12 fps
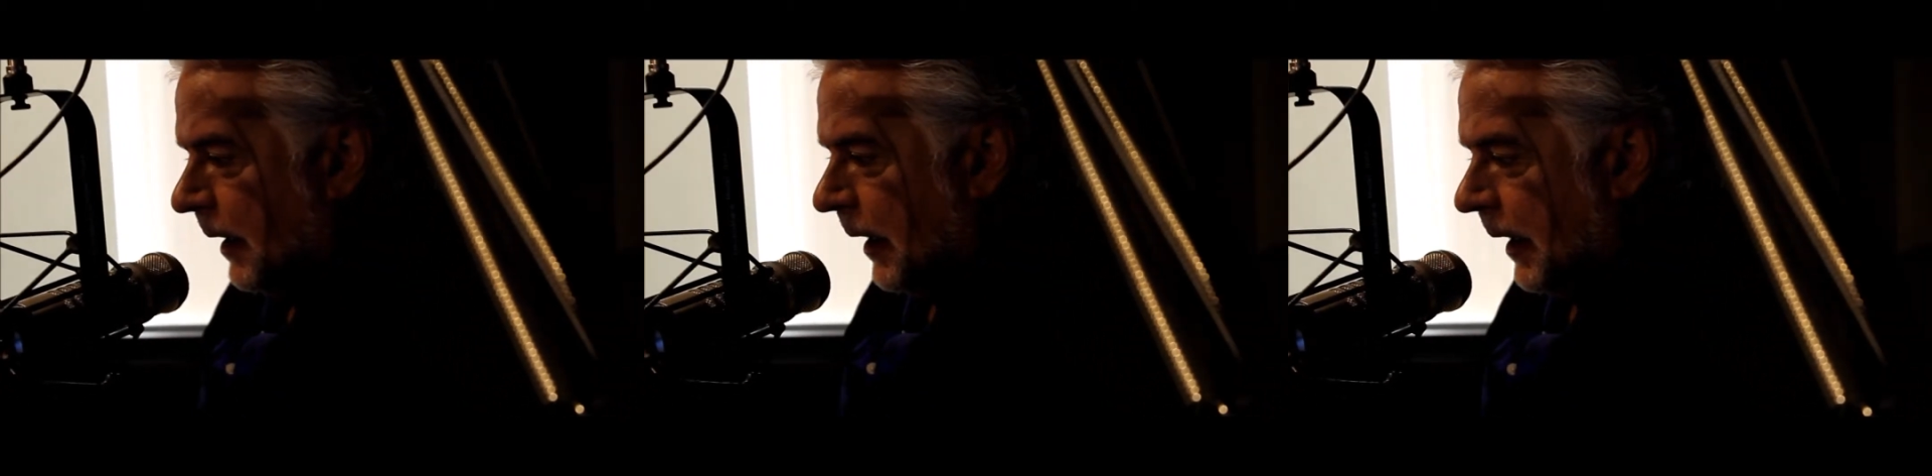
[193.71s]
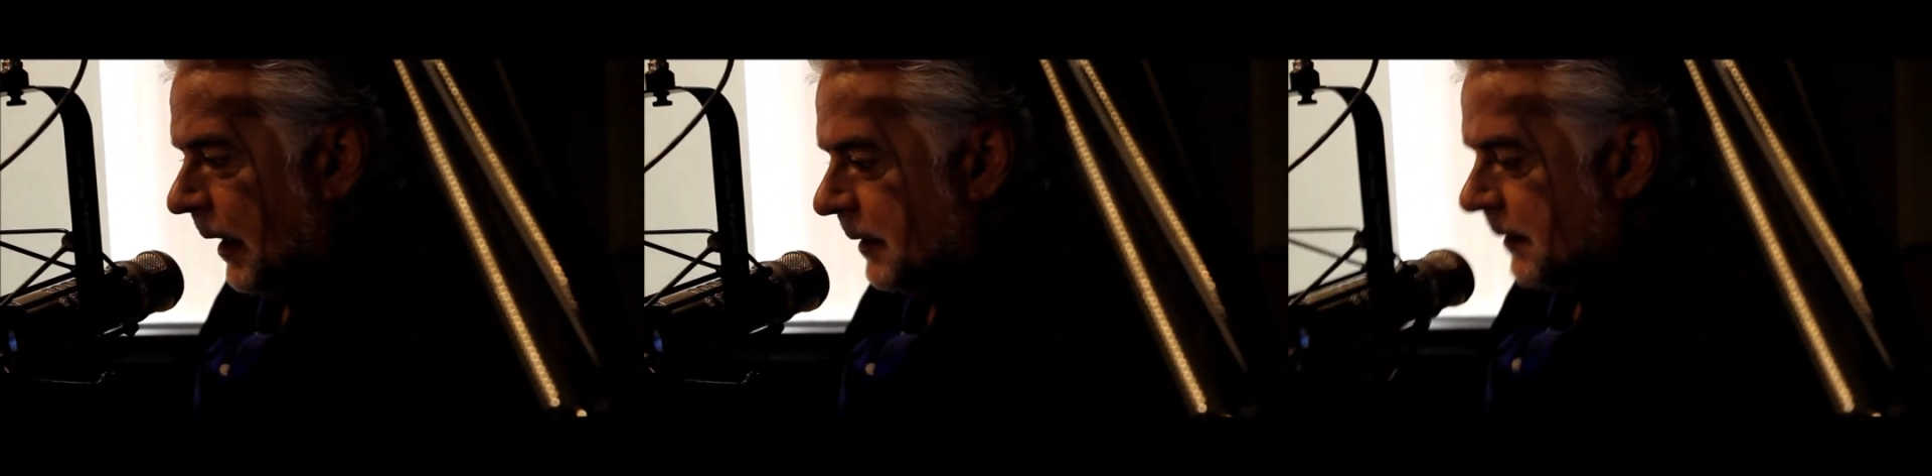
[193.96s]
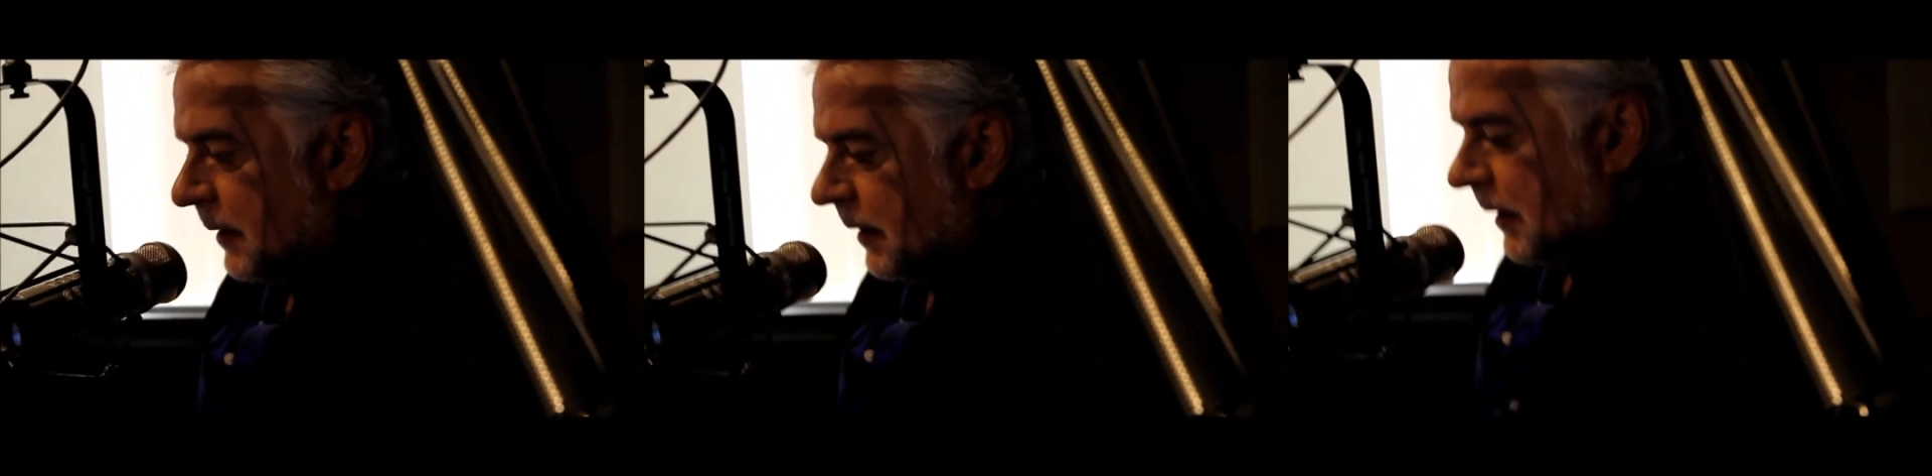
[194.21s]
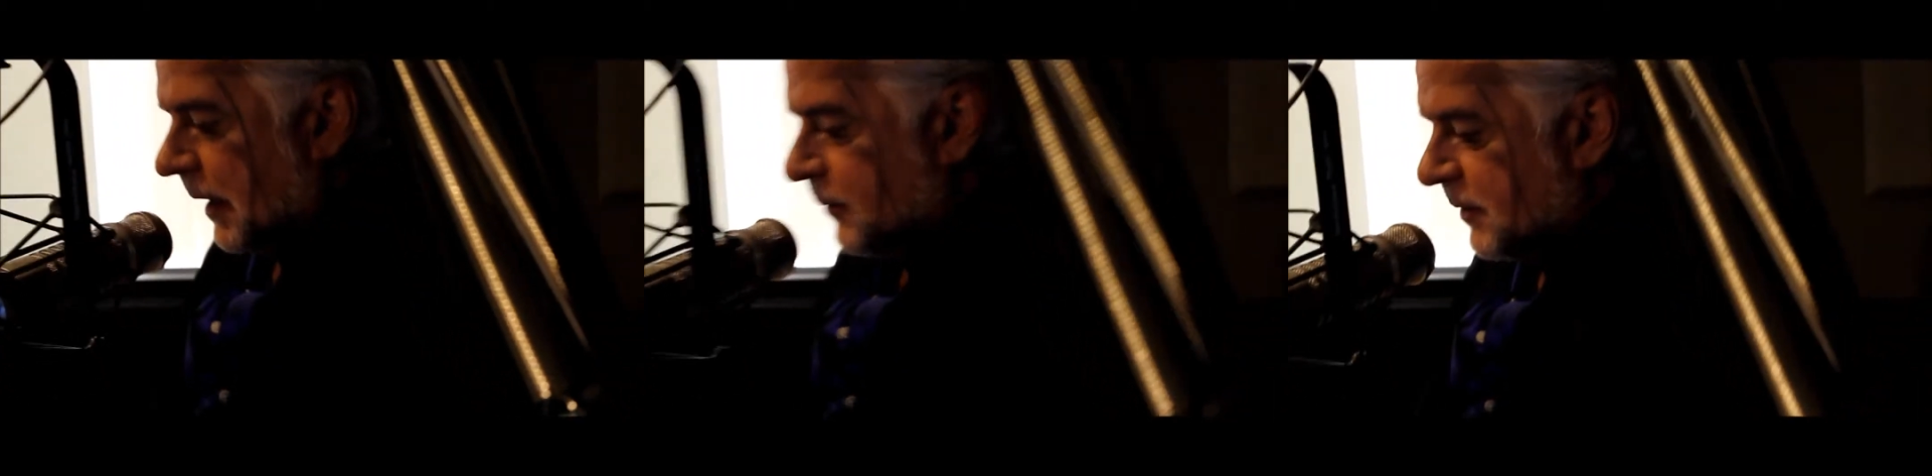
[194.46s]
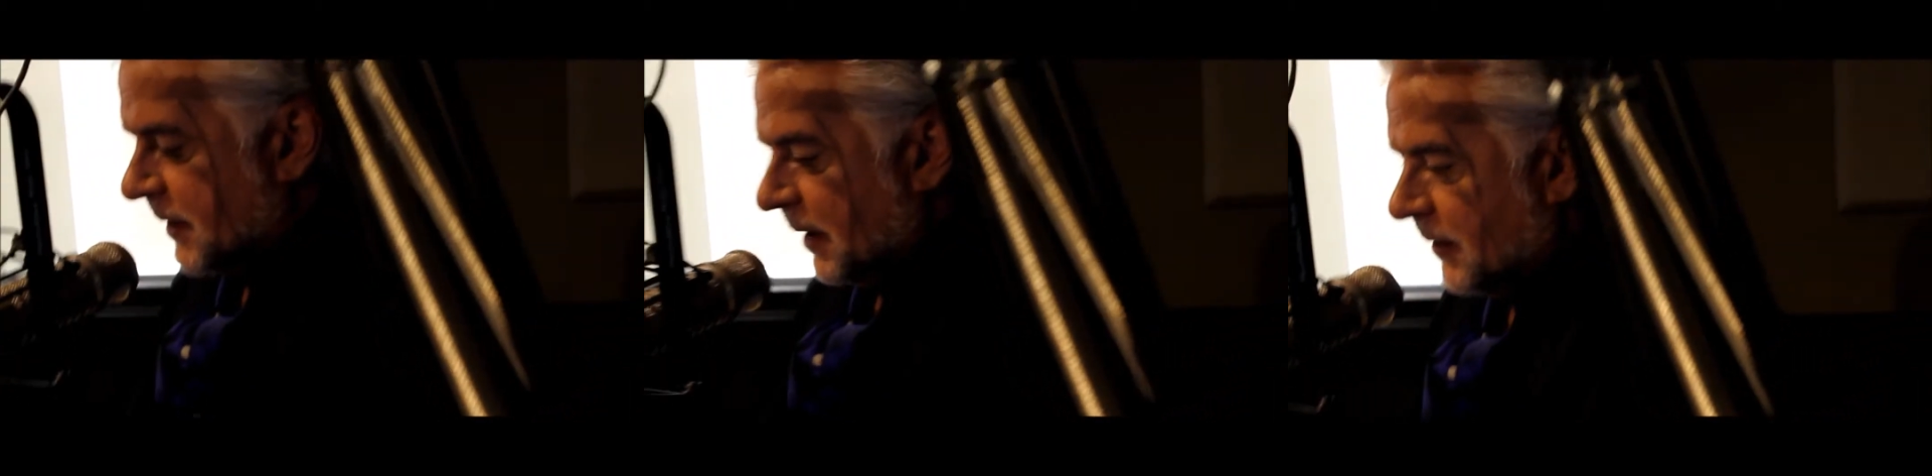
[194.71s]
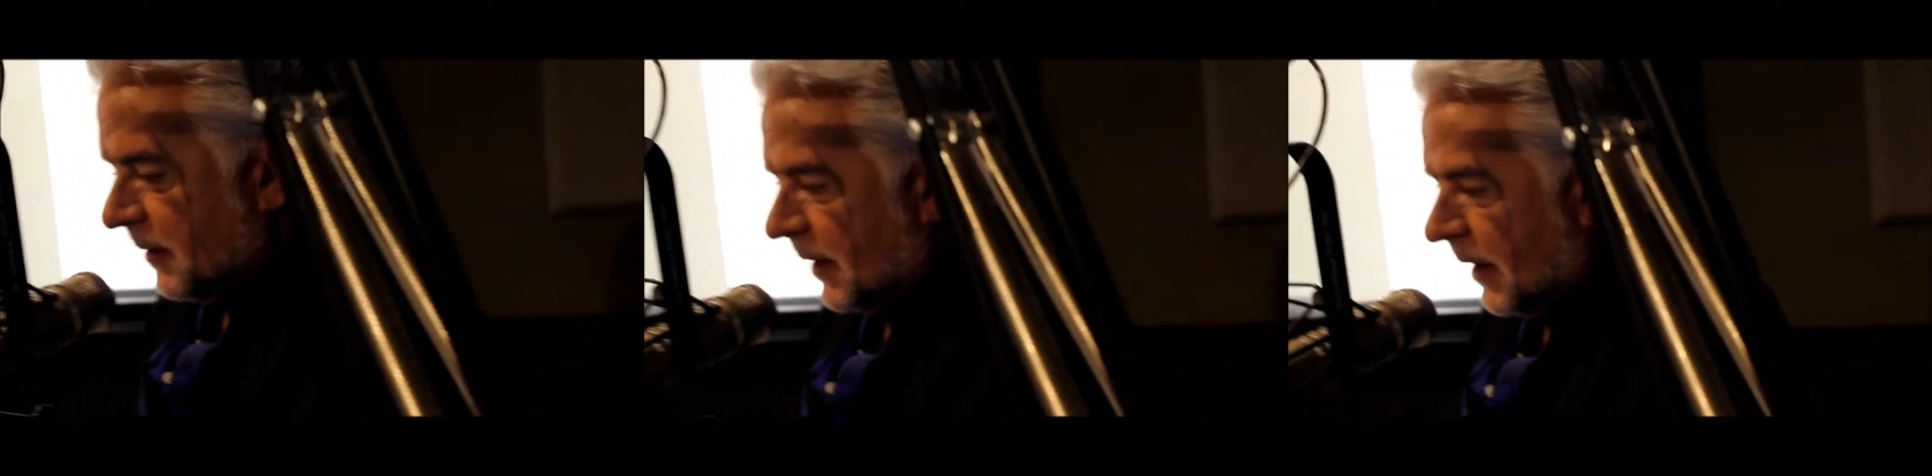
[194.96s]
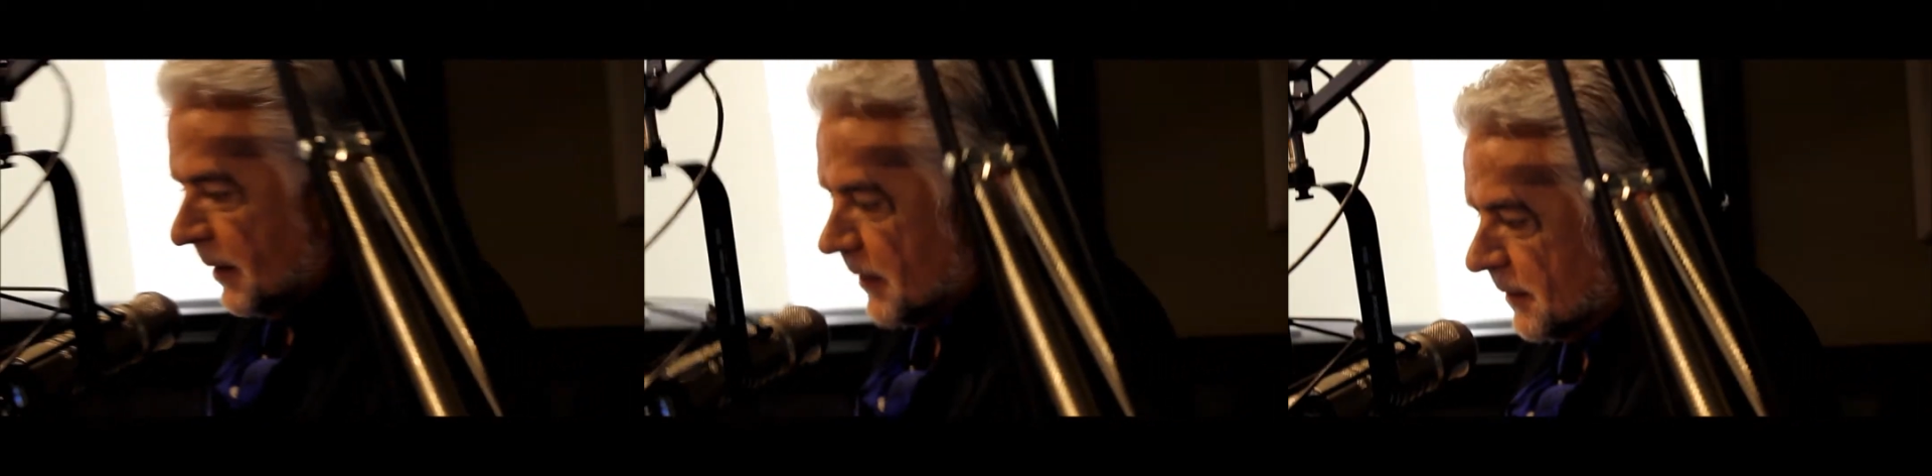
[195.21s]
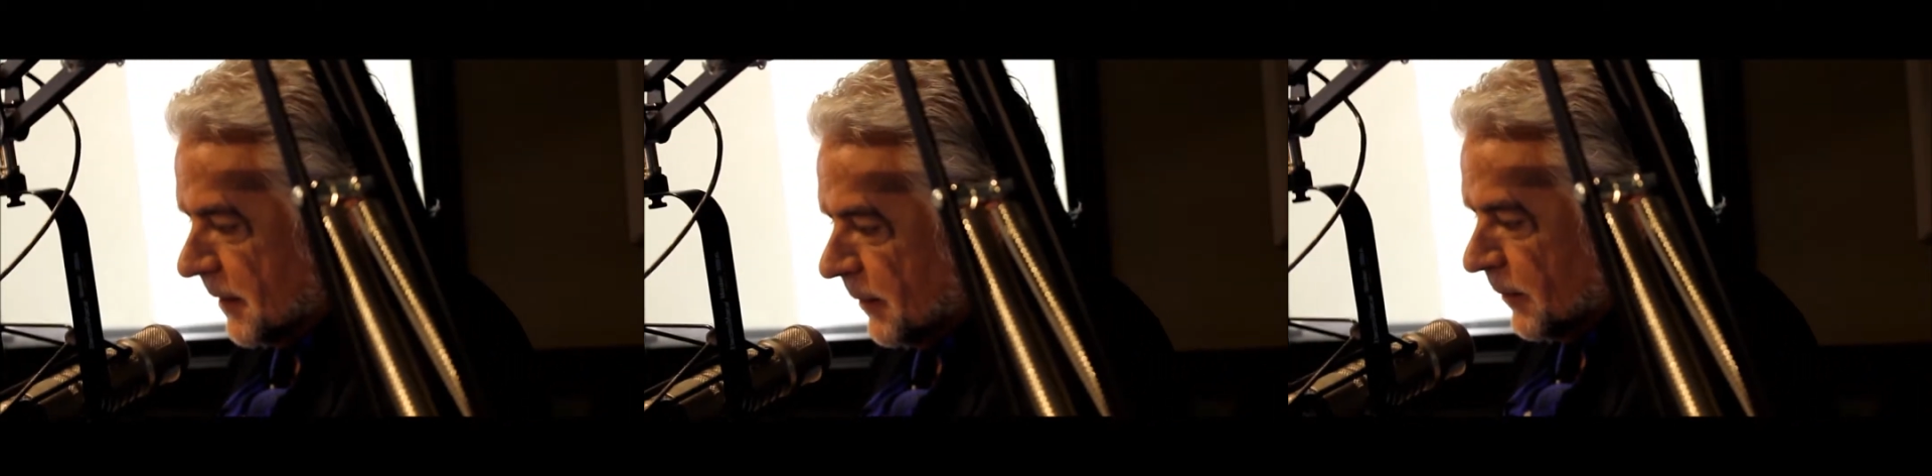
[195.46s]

And I was down there, and